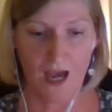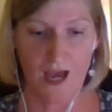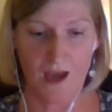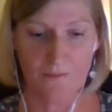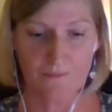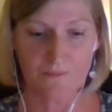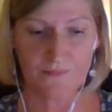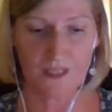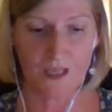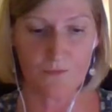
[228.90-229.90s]

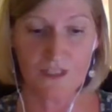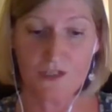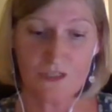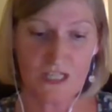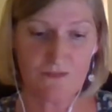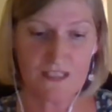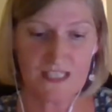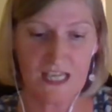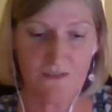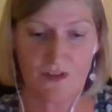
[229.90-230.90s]
We usually
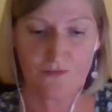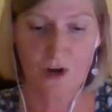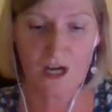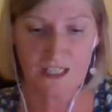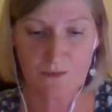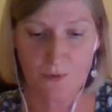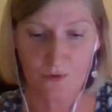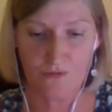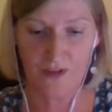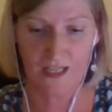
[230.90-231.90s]
receive a variety of
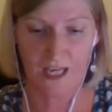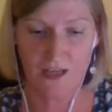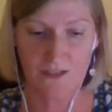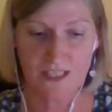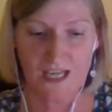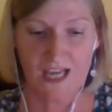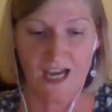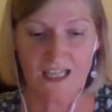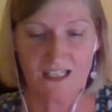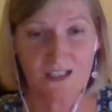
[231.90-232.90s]
portfolios,
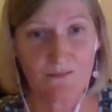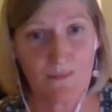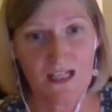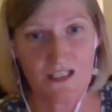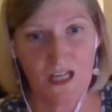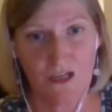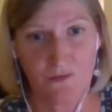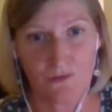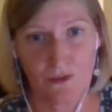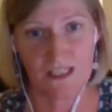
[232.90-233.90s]
and it doesn't matter if
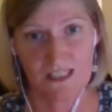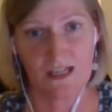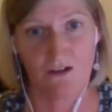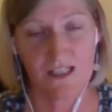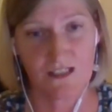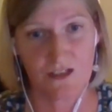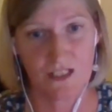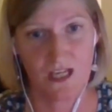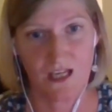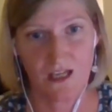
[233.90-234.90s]
you're not necessarily
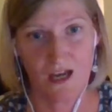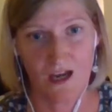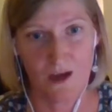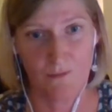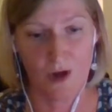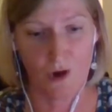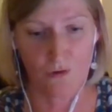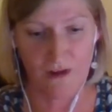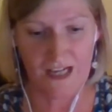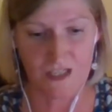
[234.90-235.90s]
studying a
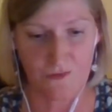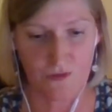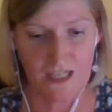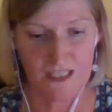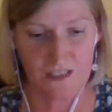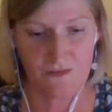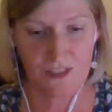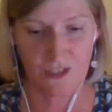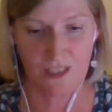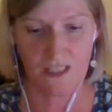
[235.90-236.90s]
whole range of creative
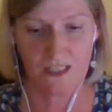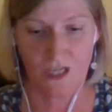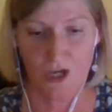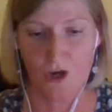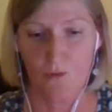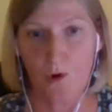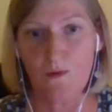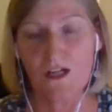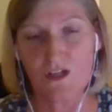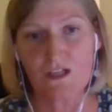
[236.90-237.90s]
studies. What
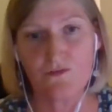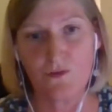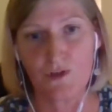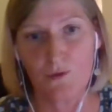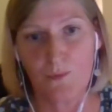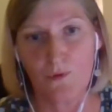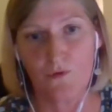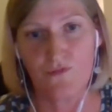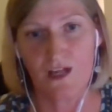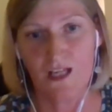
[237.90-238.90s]
we're looking for in your
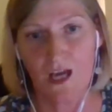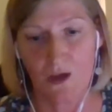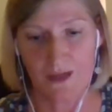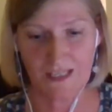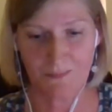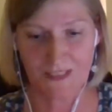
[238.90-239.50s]
portfolio is